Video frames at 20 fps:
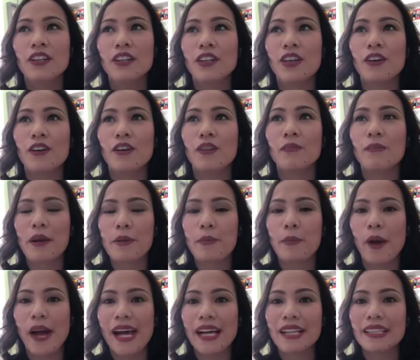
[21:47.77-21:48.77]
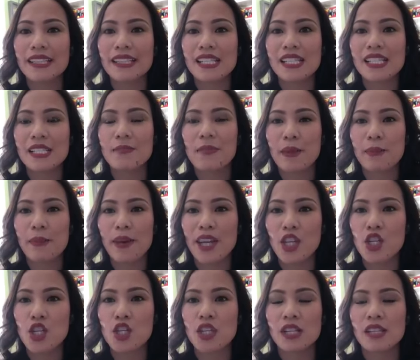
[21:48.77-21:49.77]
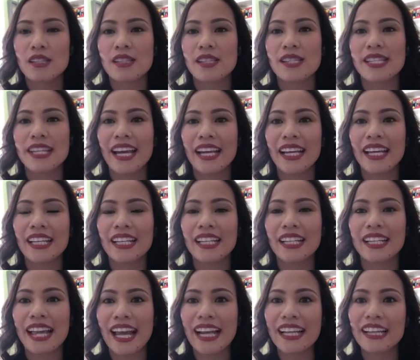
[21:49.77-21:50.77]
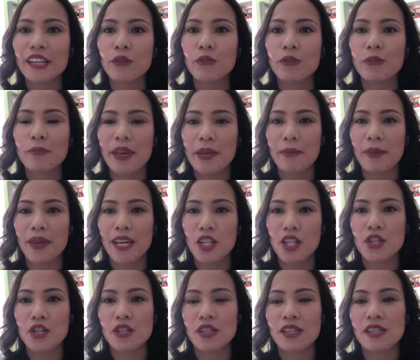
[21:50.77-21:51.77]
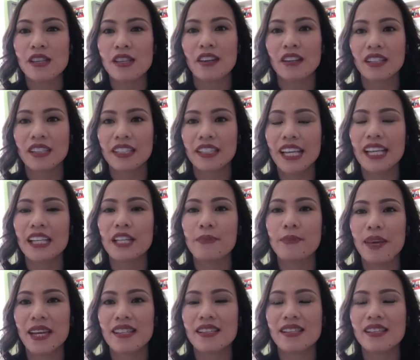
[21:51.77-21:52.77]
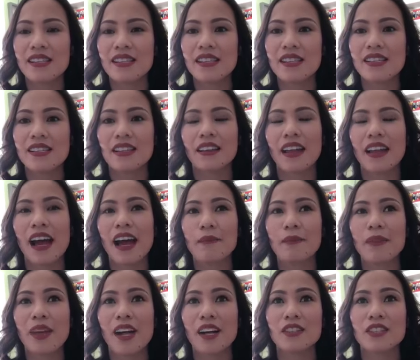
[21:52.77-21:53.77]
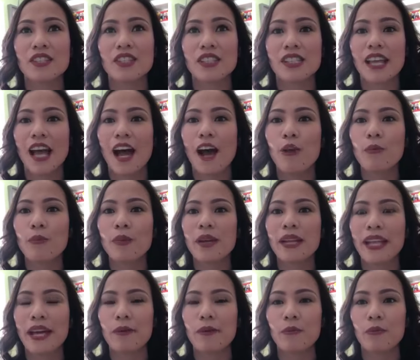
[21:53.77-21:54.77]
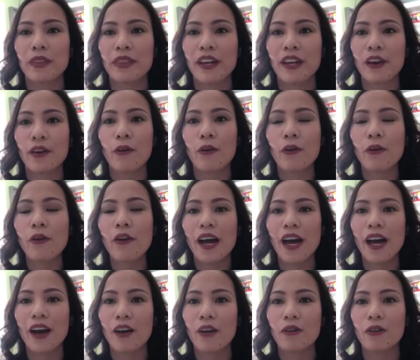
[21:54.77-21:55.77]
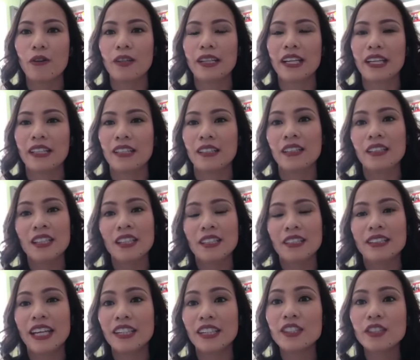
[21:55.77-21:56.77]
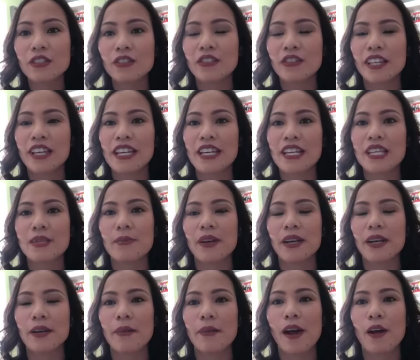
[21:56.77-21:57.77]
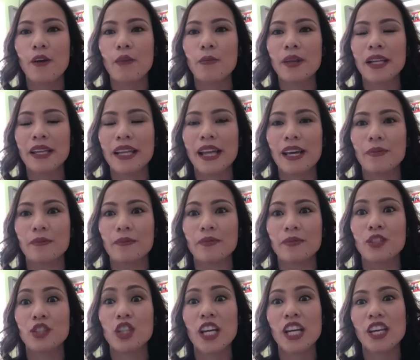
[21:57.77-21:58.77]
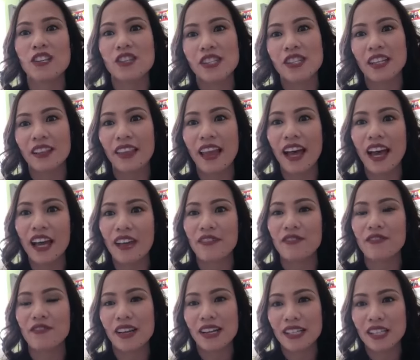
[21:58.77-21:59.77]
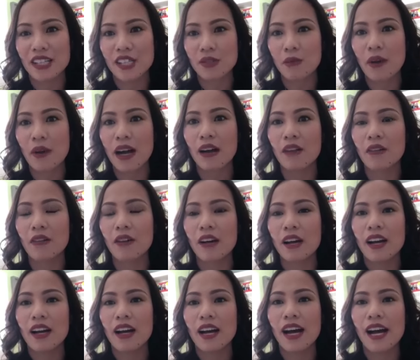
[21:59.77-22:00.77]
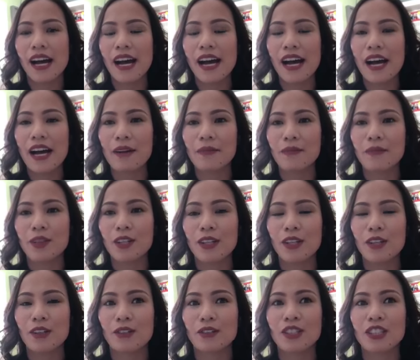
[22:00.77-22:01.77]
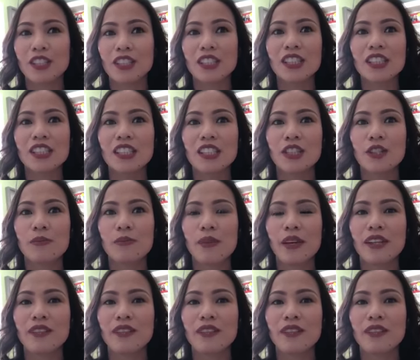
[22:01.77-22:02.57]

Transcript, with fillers: you know, my practice, my patients, getting connected with my patients on a daily basis. Yeah. I'm not just helping them with their oral health or their dental needs, but I'm helping them change their life as well. Um, you know, just a little